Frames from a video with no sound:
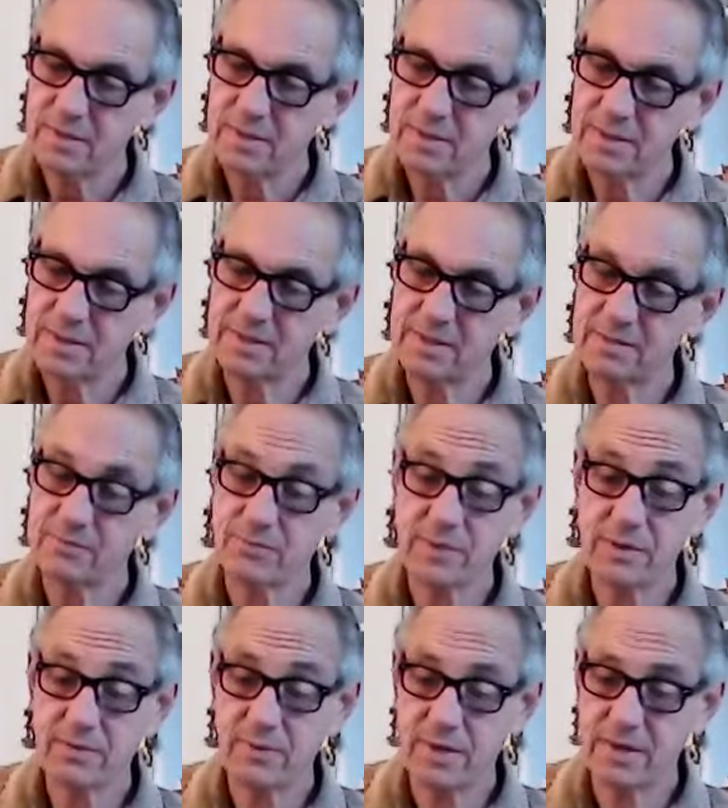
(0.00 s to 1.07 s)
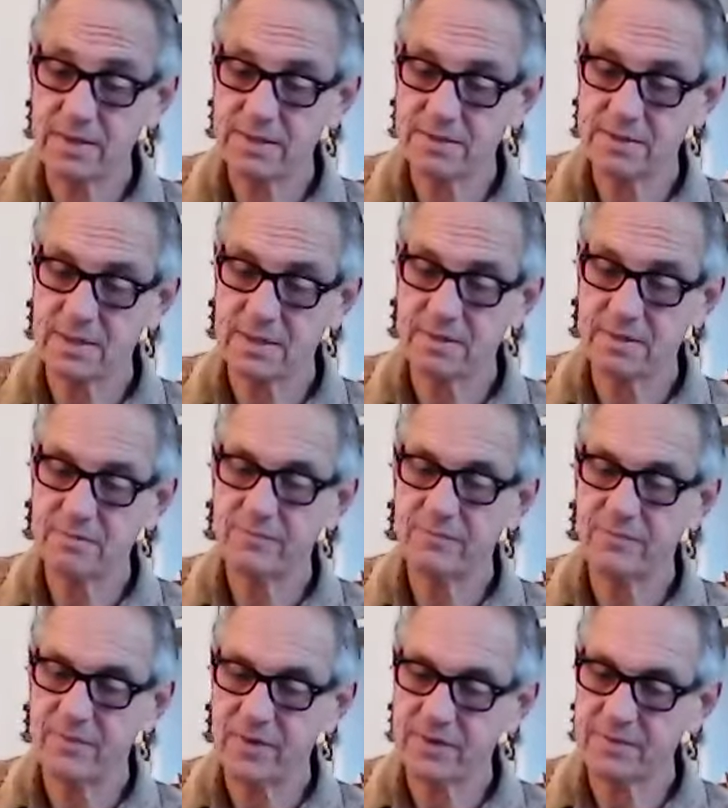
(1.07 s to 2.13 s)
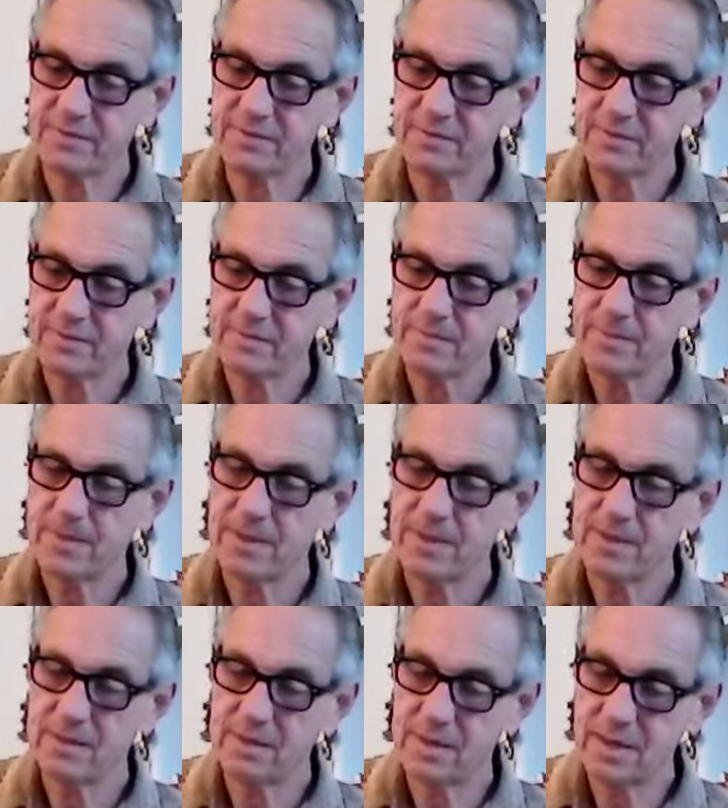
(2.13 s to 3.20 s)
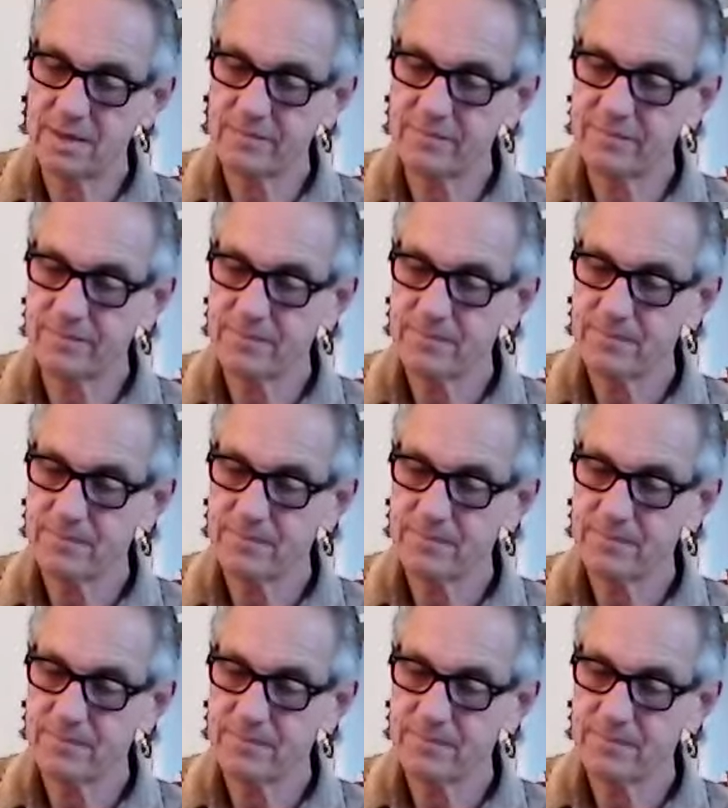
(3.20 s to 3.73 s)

and that requires then faith in life,